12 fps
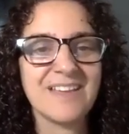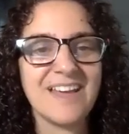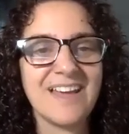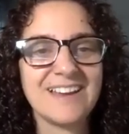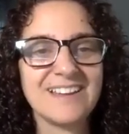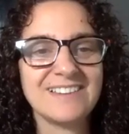
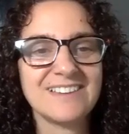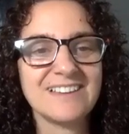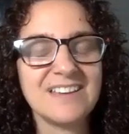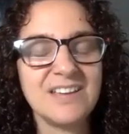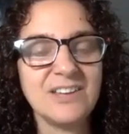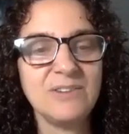And he's like,
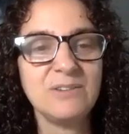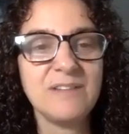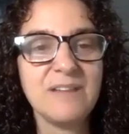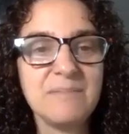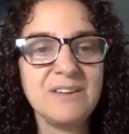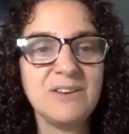"Can you
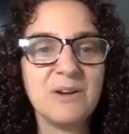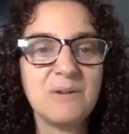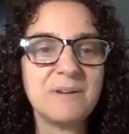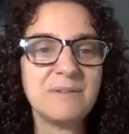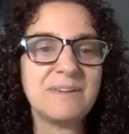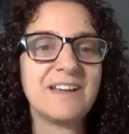let me know
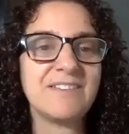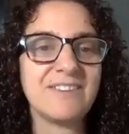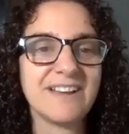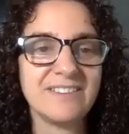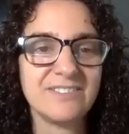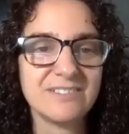when we have
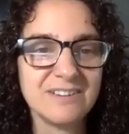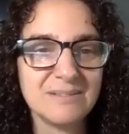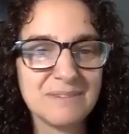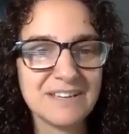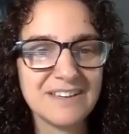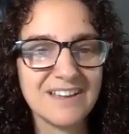ice
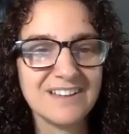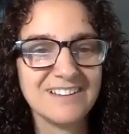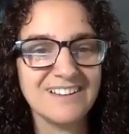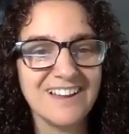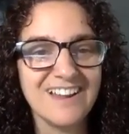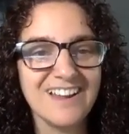cream again
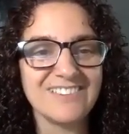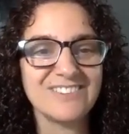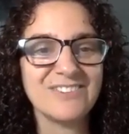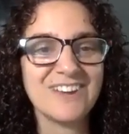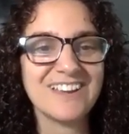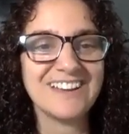
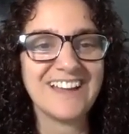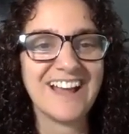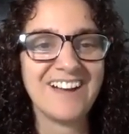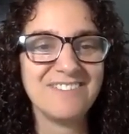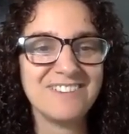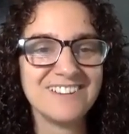so I can
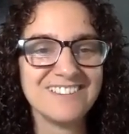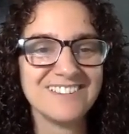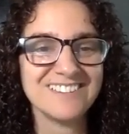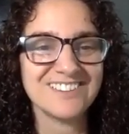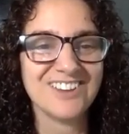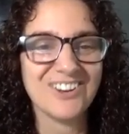have one of
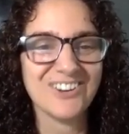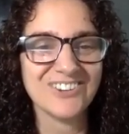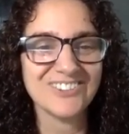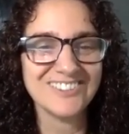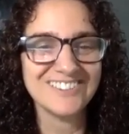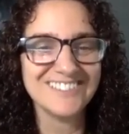these
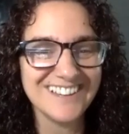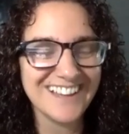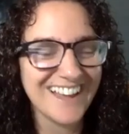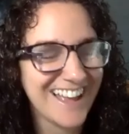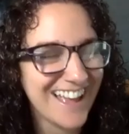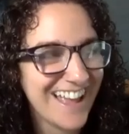cones?"
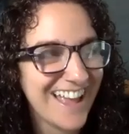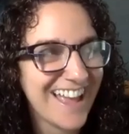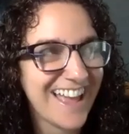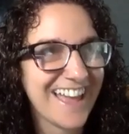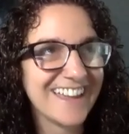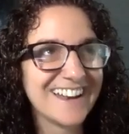
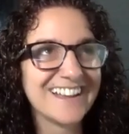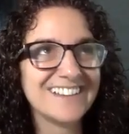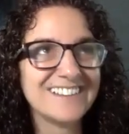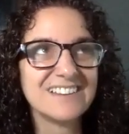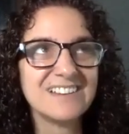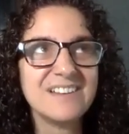And I
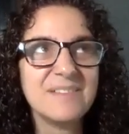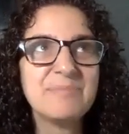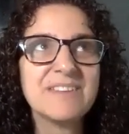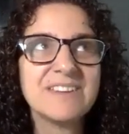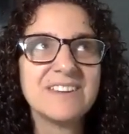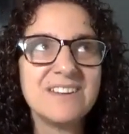said,
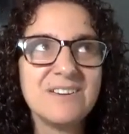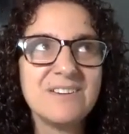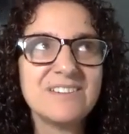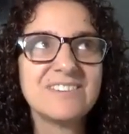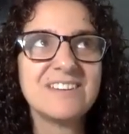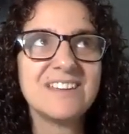
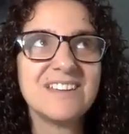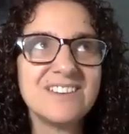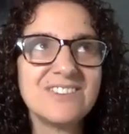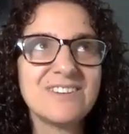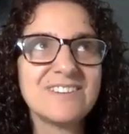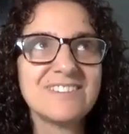it's an
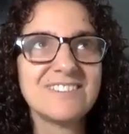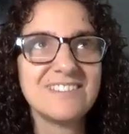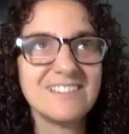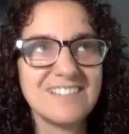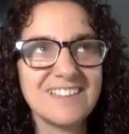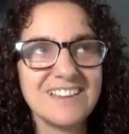
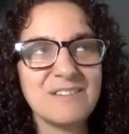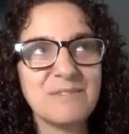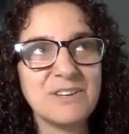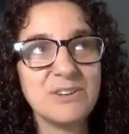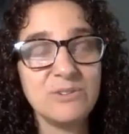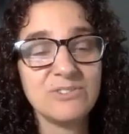interesting thing.
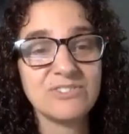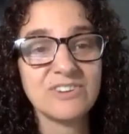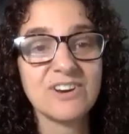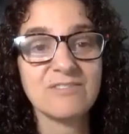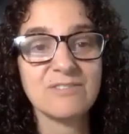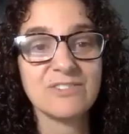When you
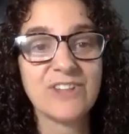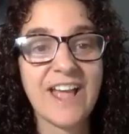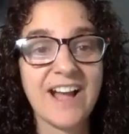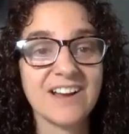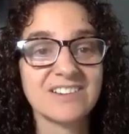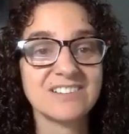start
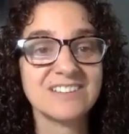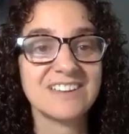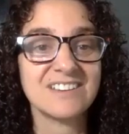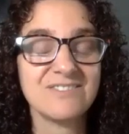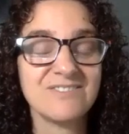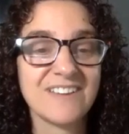actually
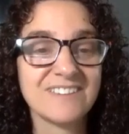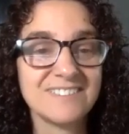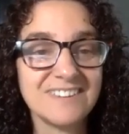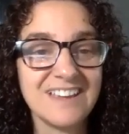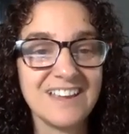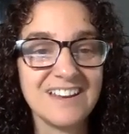
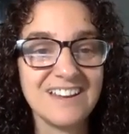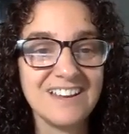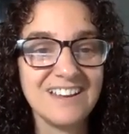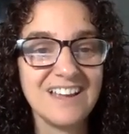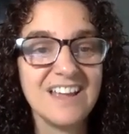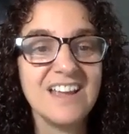
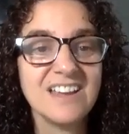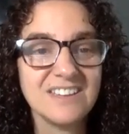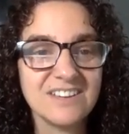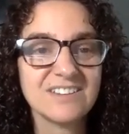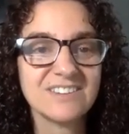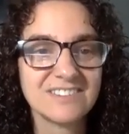investigating,
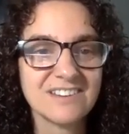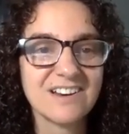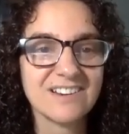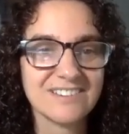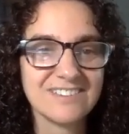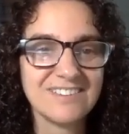you'll
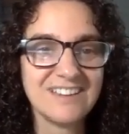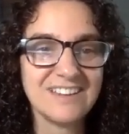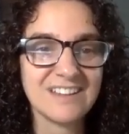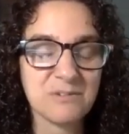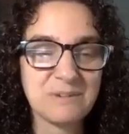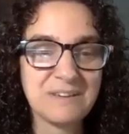start
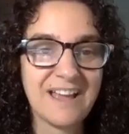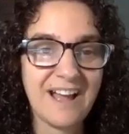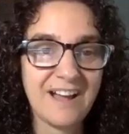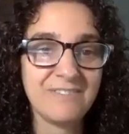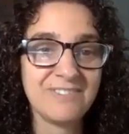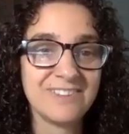seeing that we
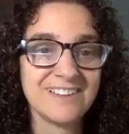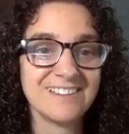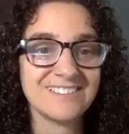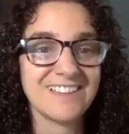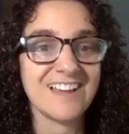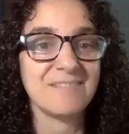have
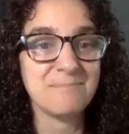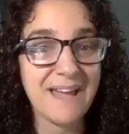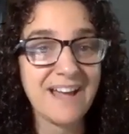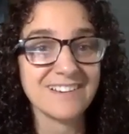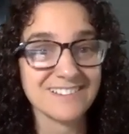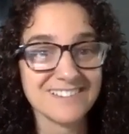things that
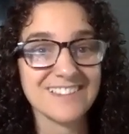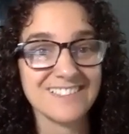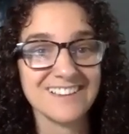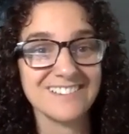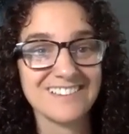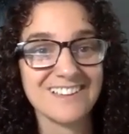match the
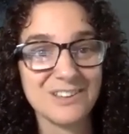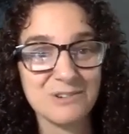things that